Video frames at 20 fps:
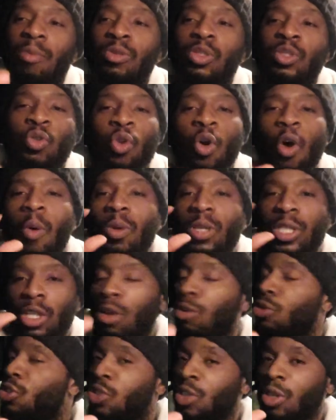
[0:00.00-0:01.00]
was going was
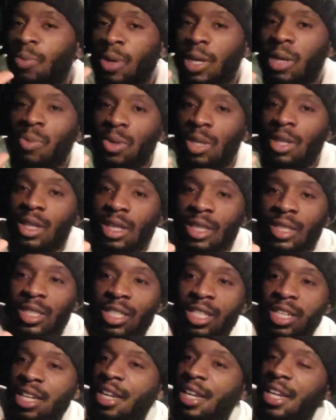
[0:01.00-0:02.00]
closer than what it
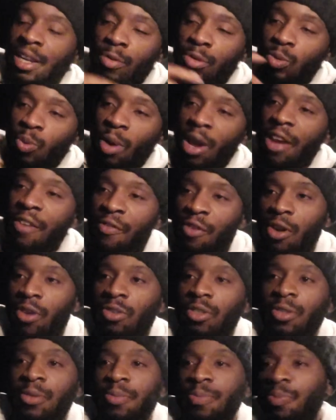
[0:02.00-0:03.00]
was. And it was way
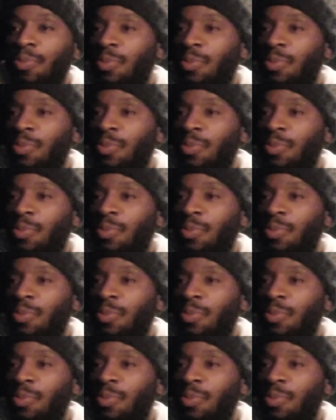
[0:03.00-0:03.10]
further.